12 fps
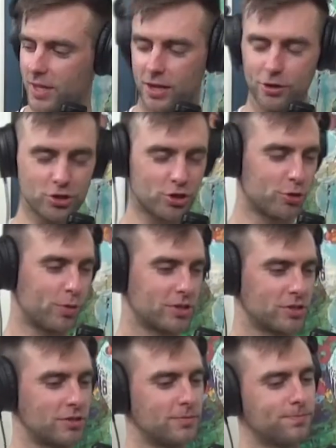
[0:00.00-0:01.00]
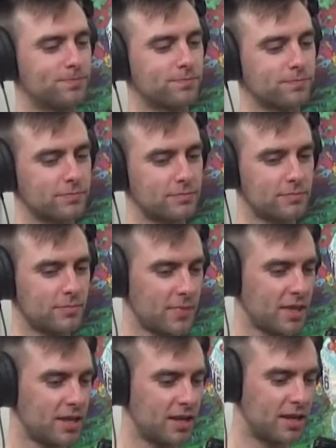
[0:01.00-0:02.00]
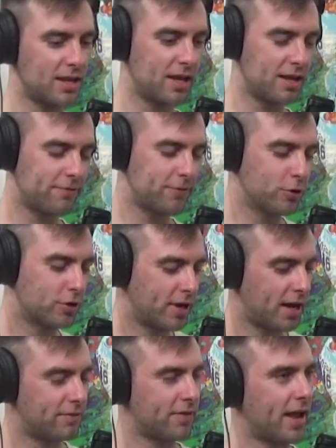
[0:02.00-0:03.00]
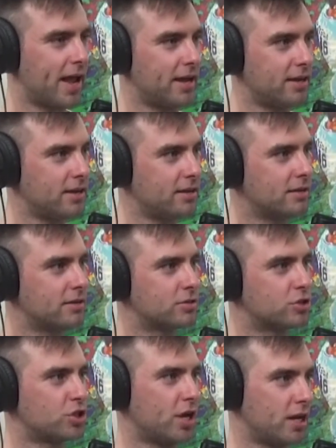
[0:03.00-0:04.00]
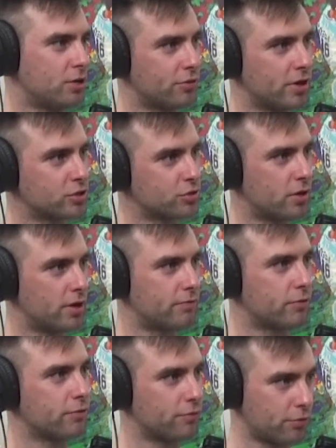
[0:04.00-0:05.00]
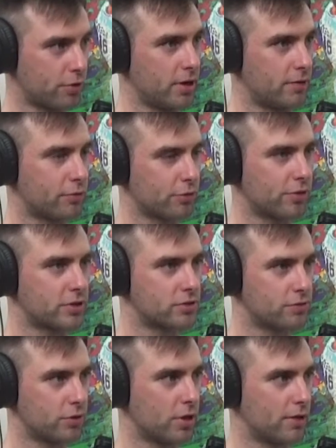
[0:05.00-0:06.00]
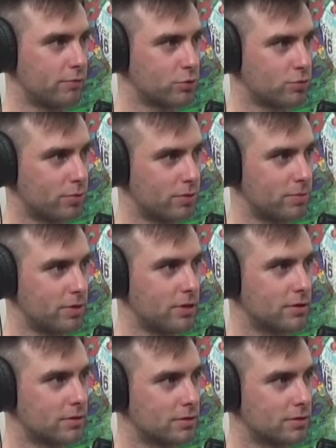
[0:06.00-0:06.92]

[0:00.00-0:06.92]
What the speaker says: Here's a good question. If you could have any chain restaurant for free for the rest of your life, which one would it be?